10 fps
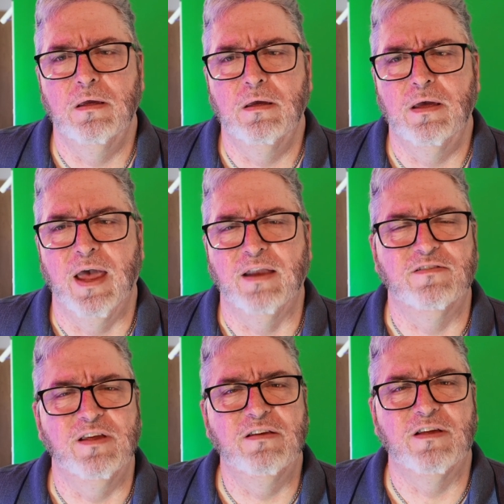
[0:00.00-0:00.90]
had
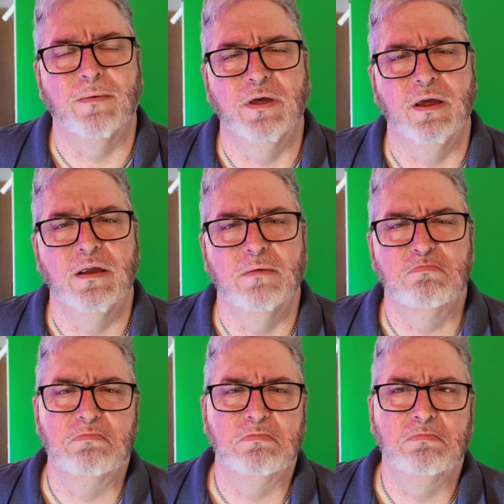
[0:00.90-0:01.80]
seen something
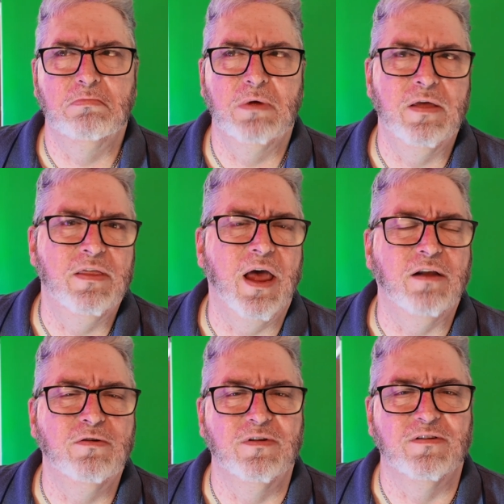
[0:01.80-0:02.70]
in the not
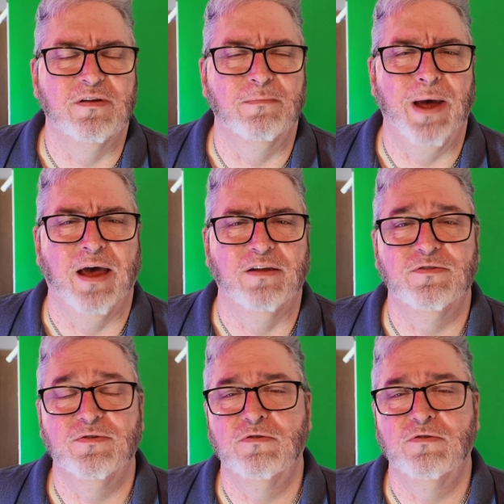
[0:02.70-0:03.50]
too distant past